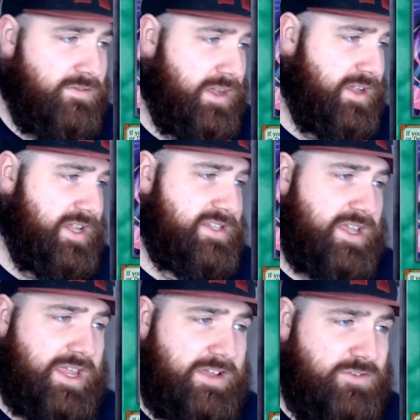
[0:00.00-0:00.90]
it is
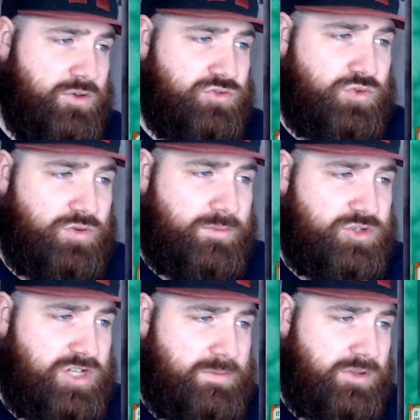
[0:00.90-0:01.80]
a, if you control a
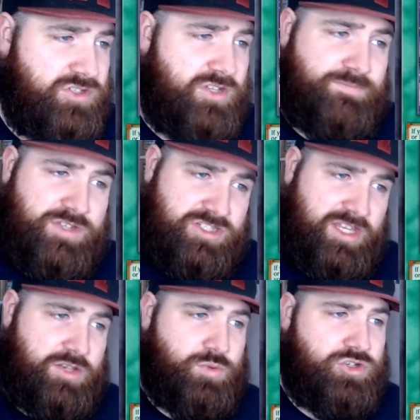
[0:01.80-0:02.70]
machine monster,
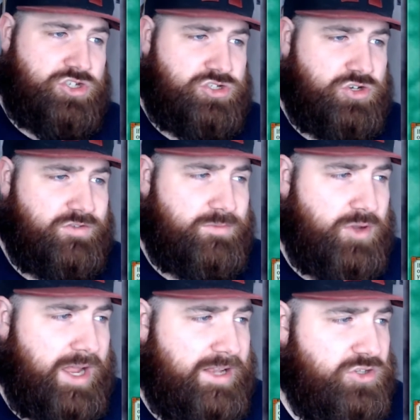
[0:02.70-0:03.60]
send 1 Jinjo from your
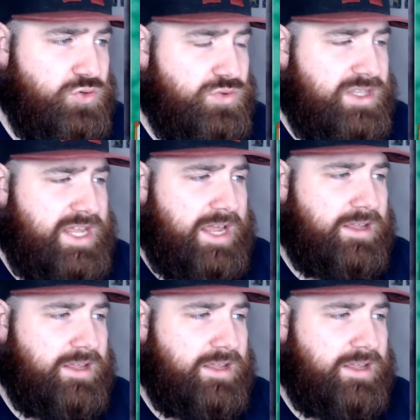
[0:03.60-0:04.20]
hand to the deck,